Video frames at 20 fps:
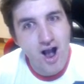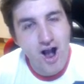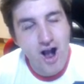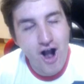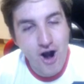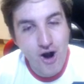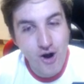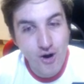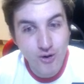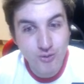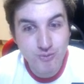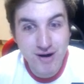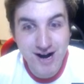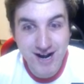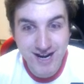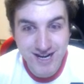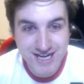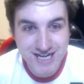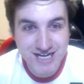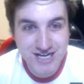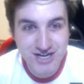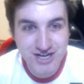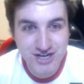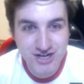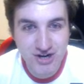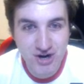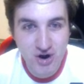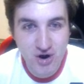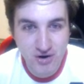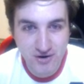Oh my
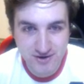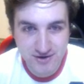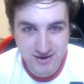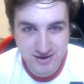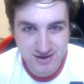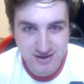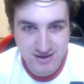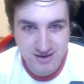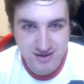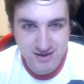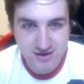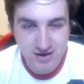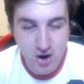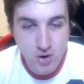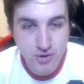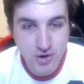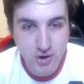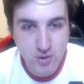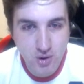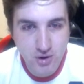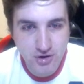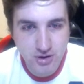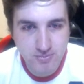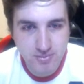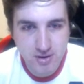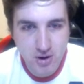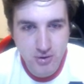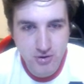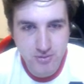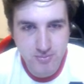god. Oh no, hold up,
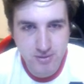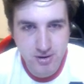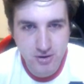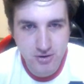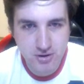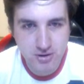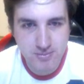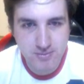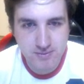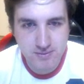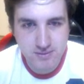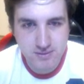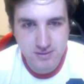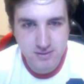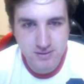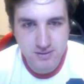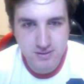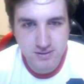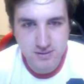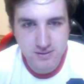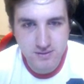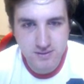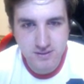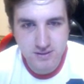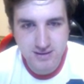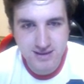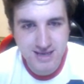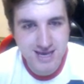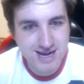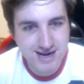hold up, hold up.
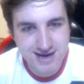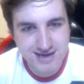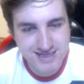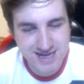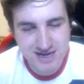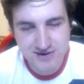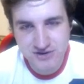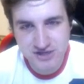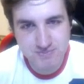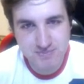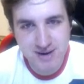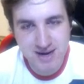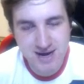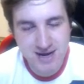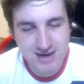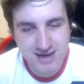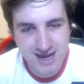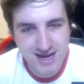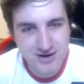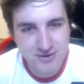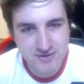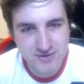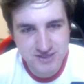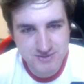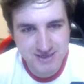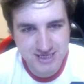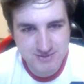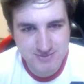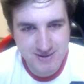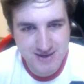Yeah, guys, I'll just buy. I know this is a
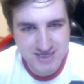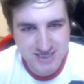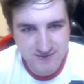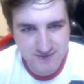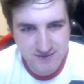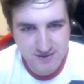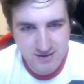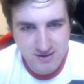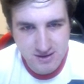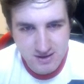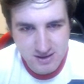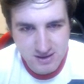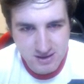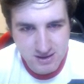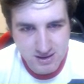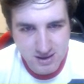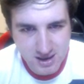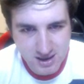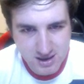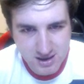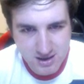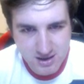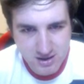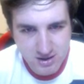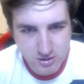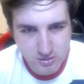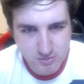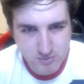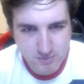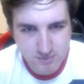bit expensive.
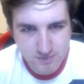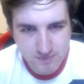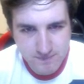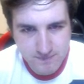Um,